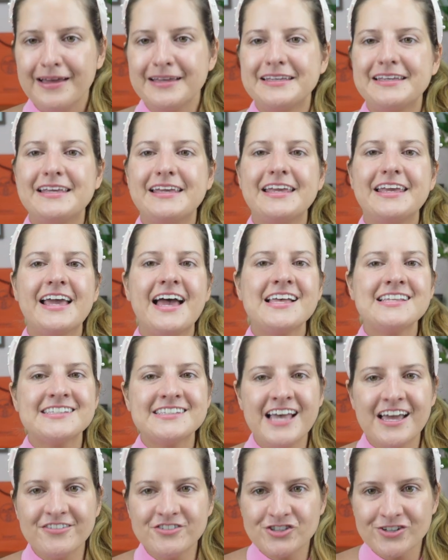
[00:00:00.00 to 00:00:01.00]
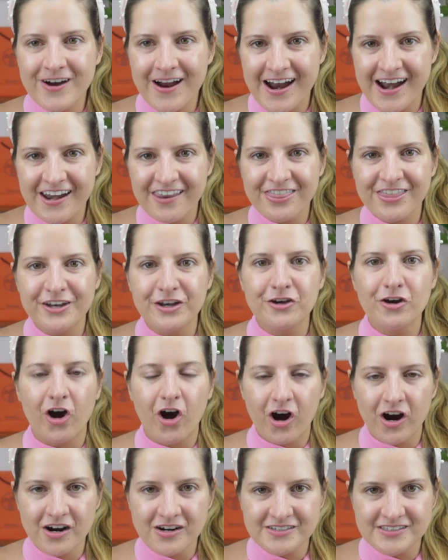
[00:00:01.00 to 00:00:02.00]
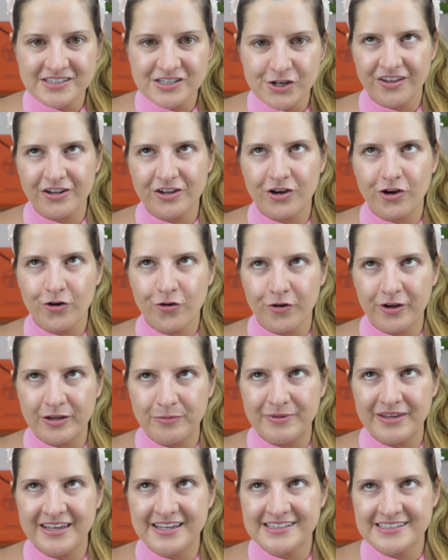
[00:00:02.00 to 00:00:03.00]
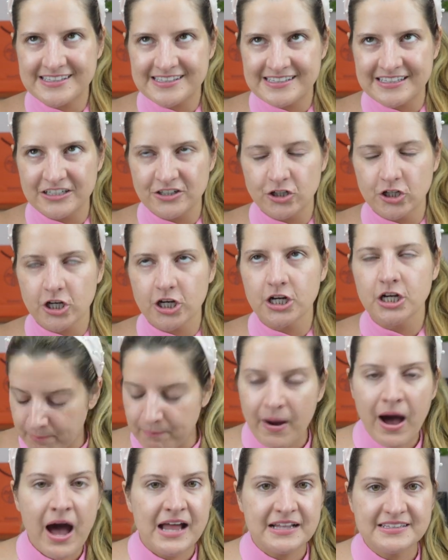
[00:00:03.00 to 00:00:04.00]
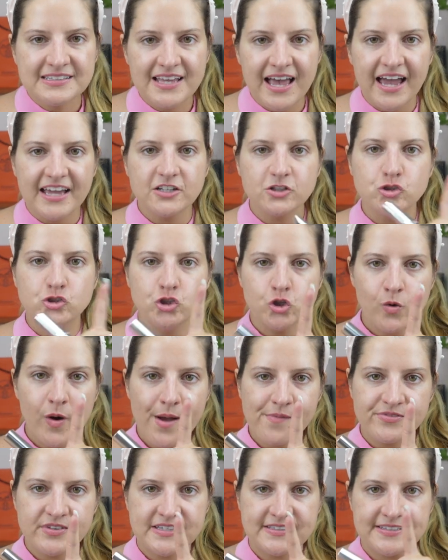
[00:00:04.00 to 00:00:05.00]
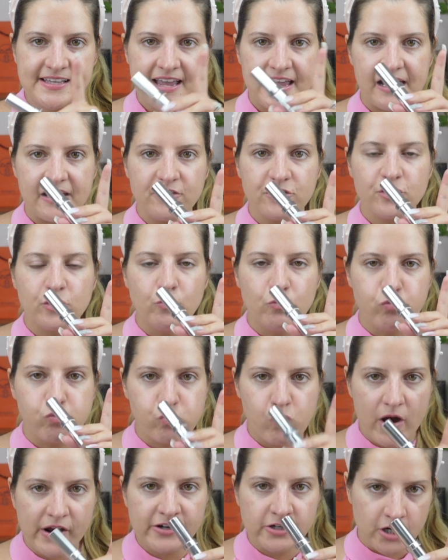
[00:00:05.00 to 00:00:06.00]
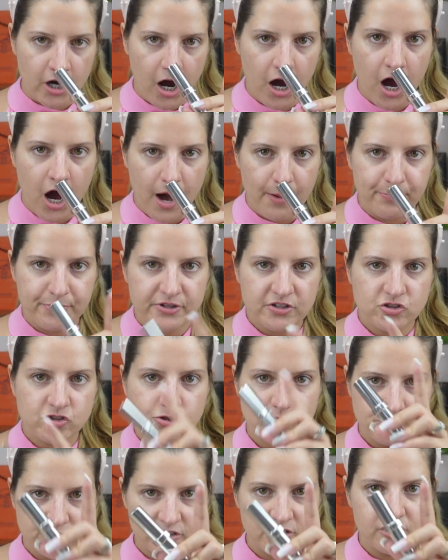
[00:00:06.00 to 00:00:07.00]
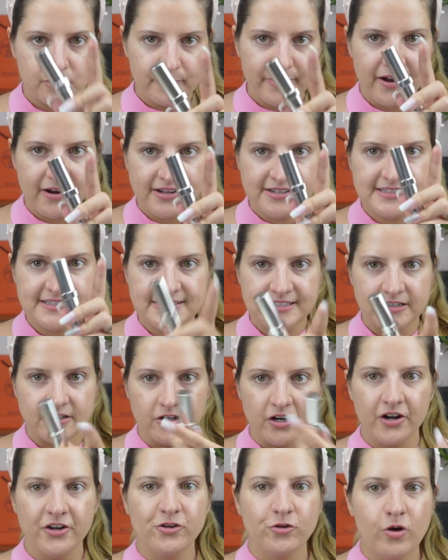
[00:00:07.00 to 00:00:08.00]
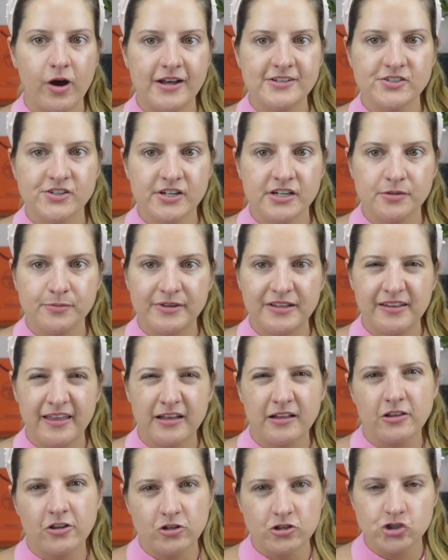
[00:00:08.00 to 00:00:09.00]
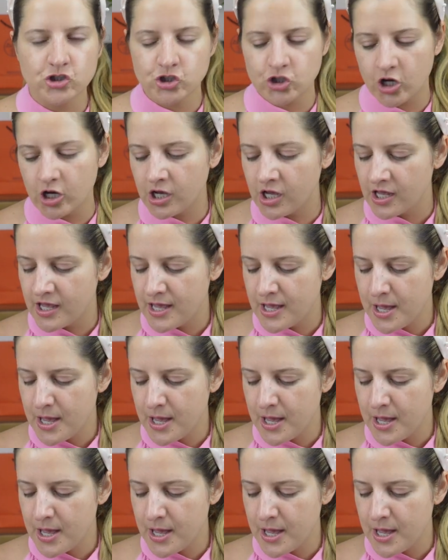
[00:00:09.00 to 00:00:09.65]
Yes, I tried the NARS creamy concealer, but I do have to say the runner up to the La Mer concealer, and you guys are gonna be like a little shook,